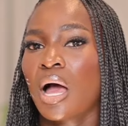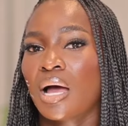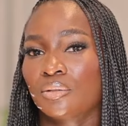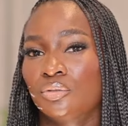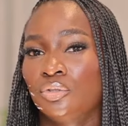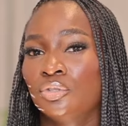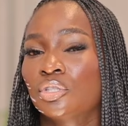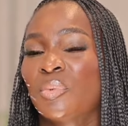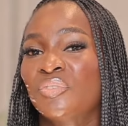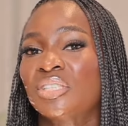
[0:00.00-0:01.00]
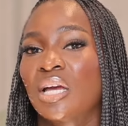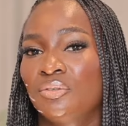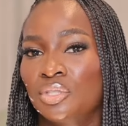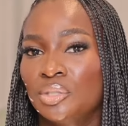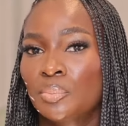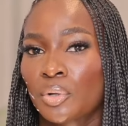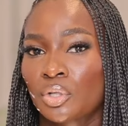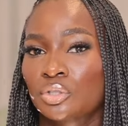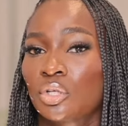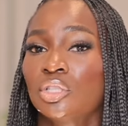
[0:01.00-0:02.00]
how to use some of these hydrating
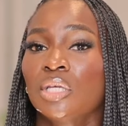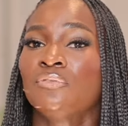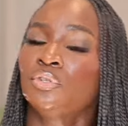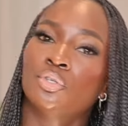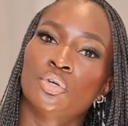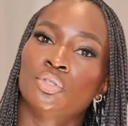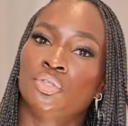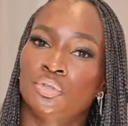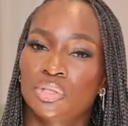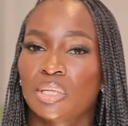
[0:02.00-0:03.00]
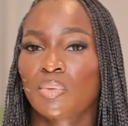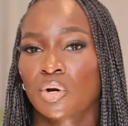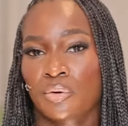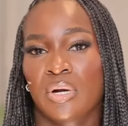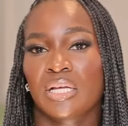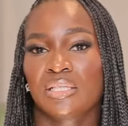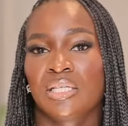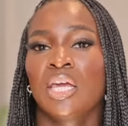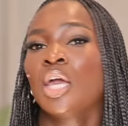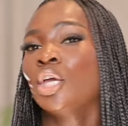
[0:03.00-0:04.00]
products, because if you do not use them
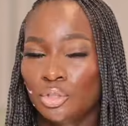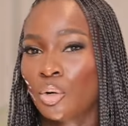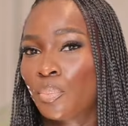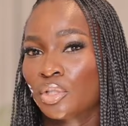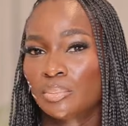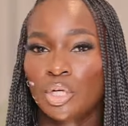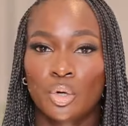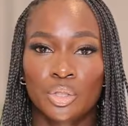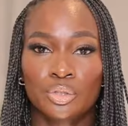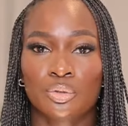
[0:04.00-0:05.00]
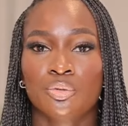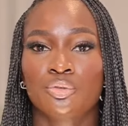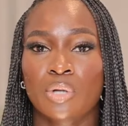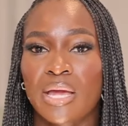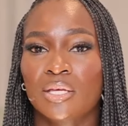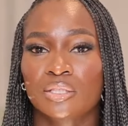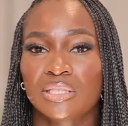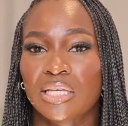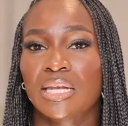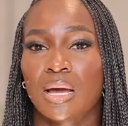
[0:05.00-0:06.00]
correctly, you're possibly going to dry your
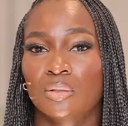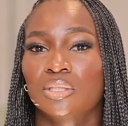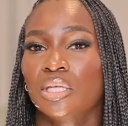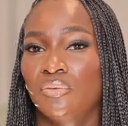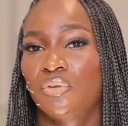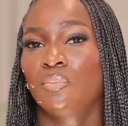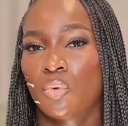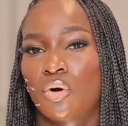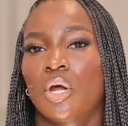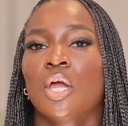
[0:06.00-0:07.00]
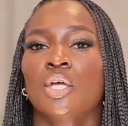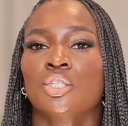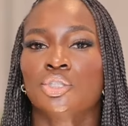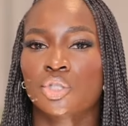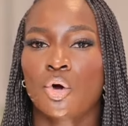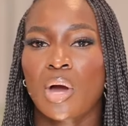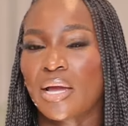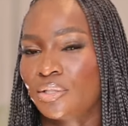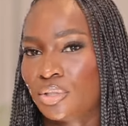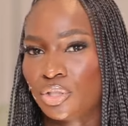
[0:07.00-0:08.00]
skin out even more. So
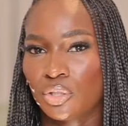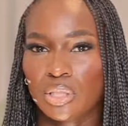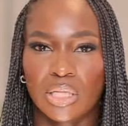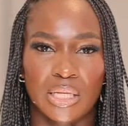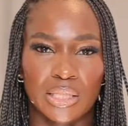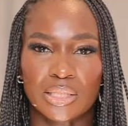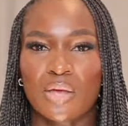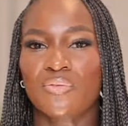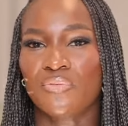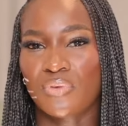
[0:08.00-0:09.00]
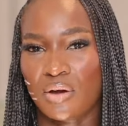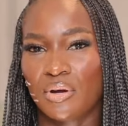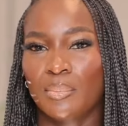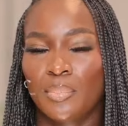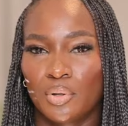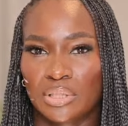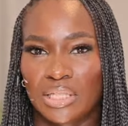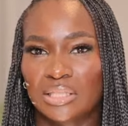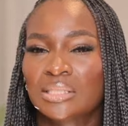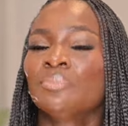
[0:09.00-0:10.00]
hydration is very
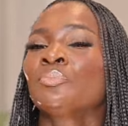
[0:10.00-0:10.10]
important.